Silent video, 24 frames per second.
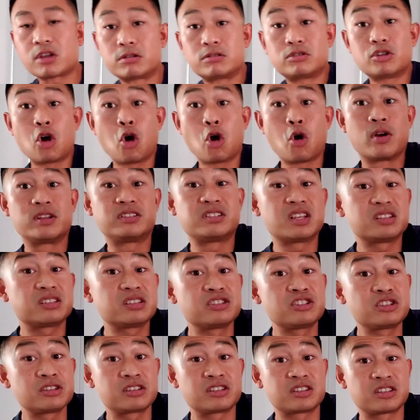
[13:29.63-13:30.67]
So it
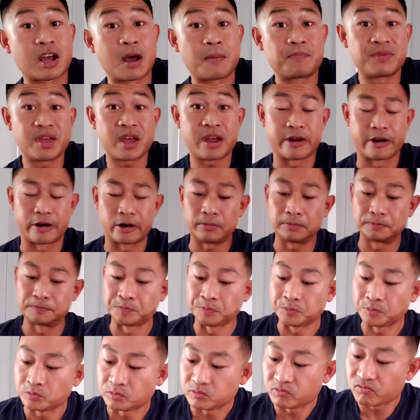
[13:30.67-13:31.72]
doesn't just stop there,
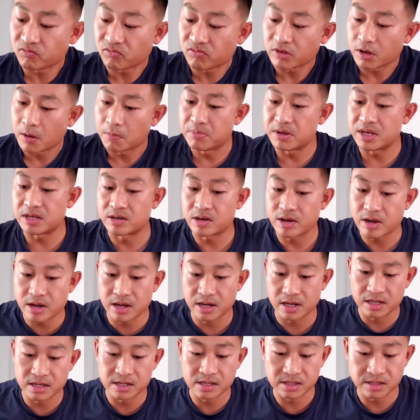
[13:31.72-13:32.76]

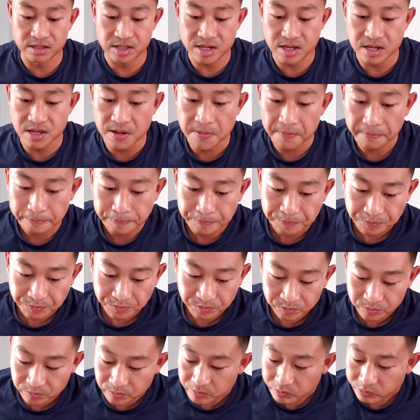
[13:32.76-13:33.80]
because the
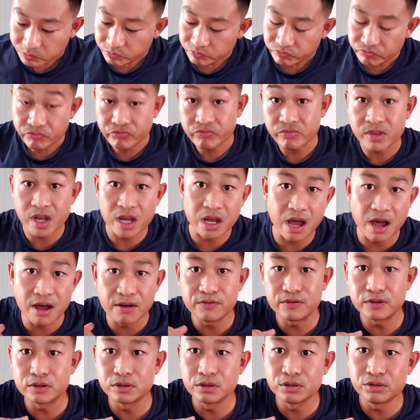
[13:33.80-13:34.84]

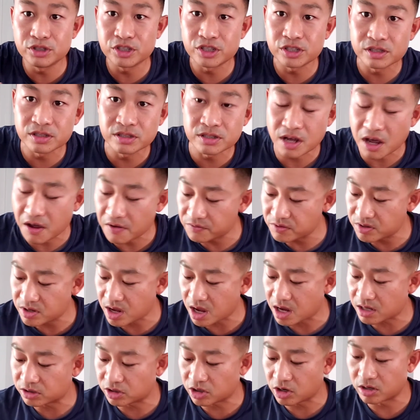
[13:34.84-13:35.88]
evolution of the
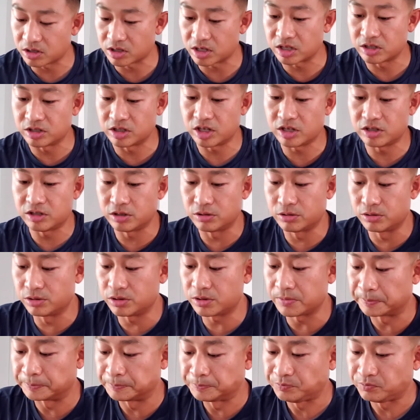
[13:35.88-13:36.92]
egg tart continues.